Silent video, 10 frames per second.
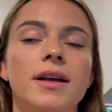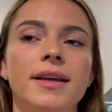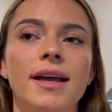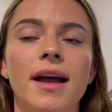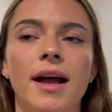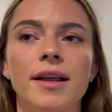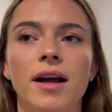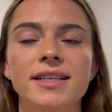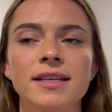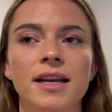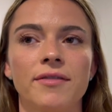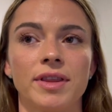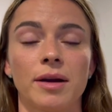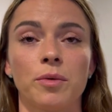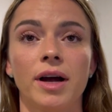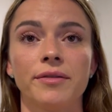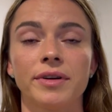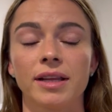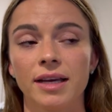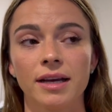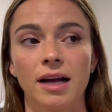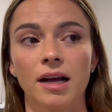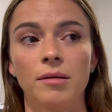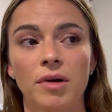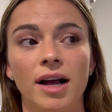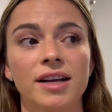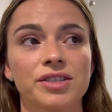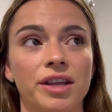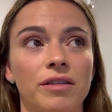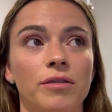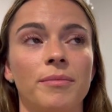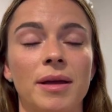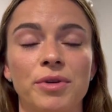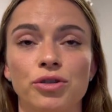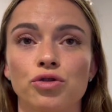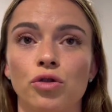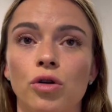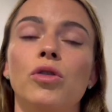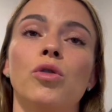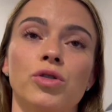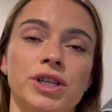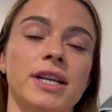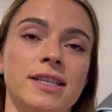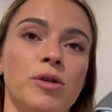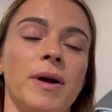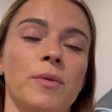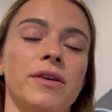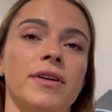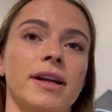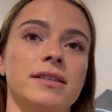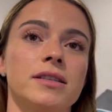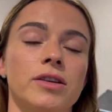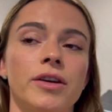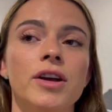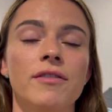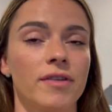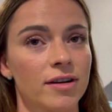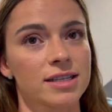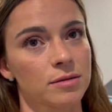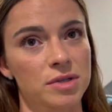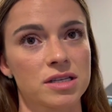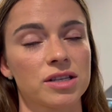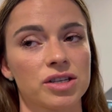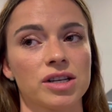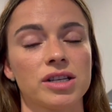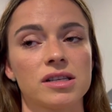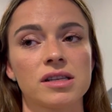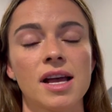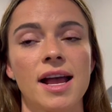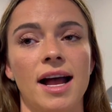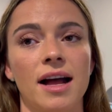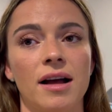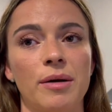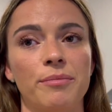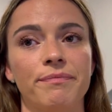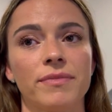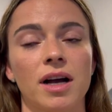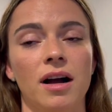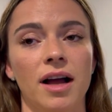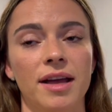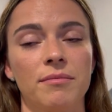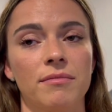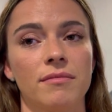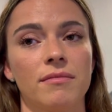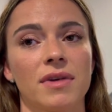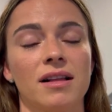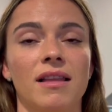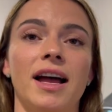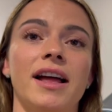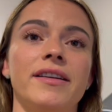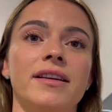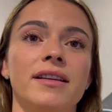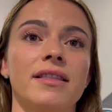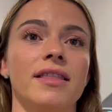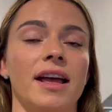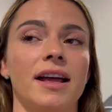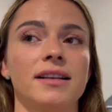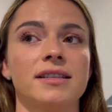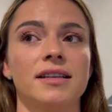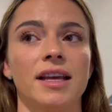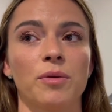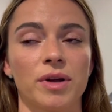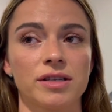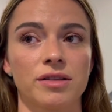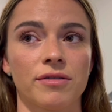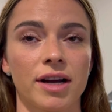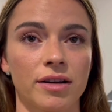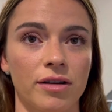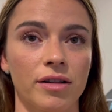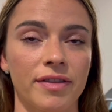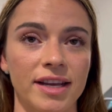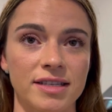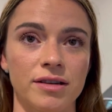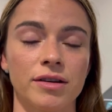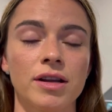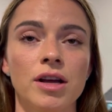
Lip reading: Yeah, I didn't have it that wide, really. I actually thought maybe a draw or Chantelle by one round. So very similar to the judges. I'm glad that it went to the right girl and they didn't